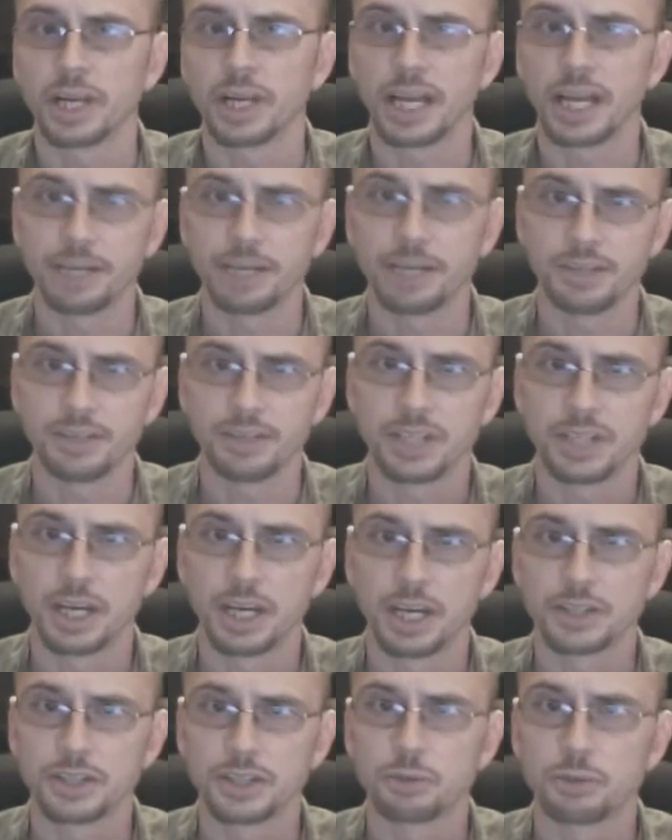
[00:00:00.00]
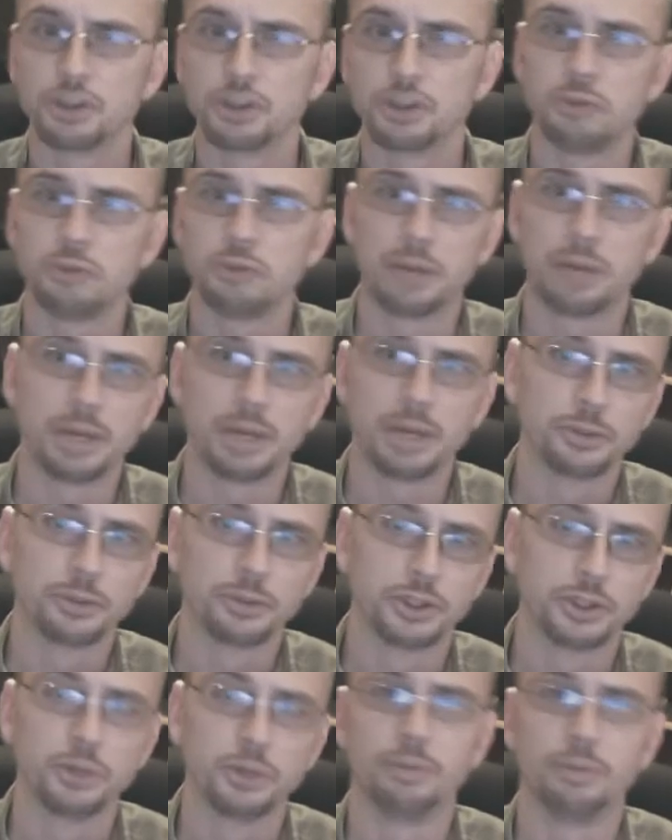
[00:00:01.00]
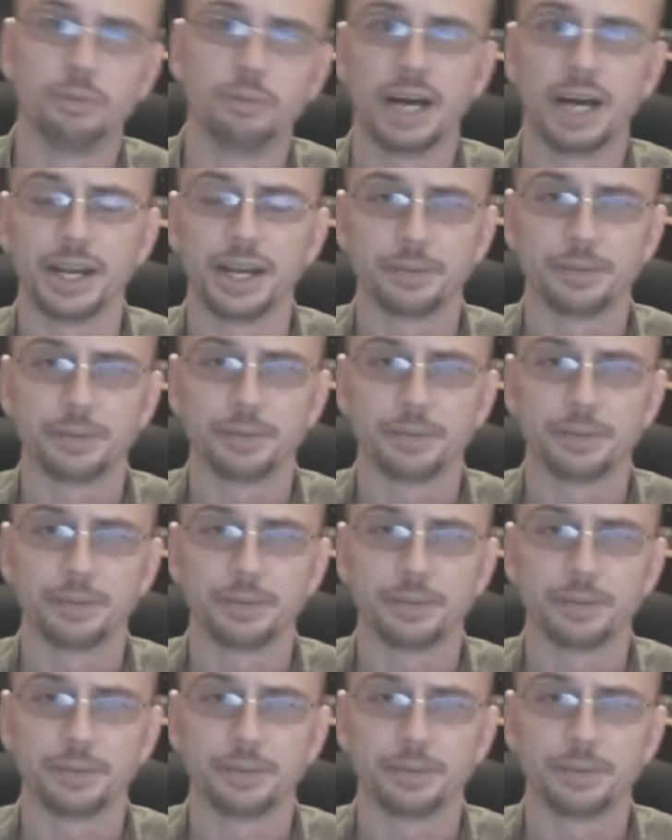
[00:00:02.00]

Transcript: and if it does, what you might be able to do about it.